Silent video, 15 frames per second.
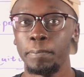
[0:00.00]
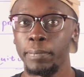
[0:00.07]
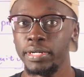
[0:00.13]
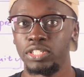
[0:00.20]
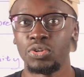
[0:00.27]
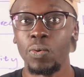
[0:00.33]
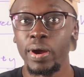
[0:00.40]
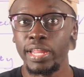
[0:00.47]

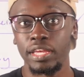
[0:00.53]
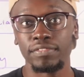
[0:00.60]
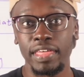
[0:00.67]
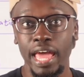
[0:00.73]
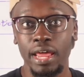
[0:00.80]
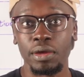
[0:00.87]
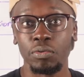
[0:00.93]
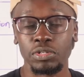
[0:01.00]
But 20 of
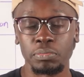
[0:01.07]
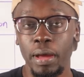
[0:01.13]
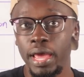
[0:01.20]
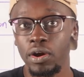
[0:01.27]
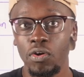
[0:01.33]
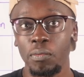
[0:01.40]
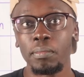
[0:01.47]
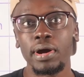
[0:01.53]
that was my
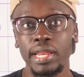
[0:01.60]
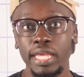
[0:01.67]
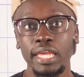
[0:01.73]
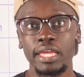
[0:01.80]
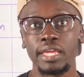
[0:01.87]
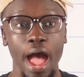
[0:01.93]
own money.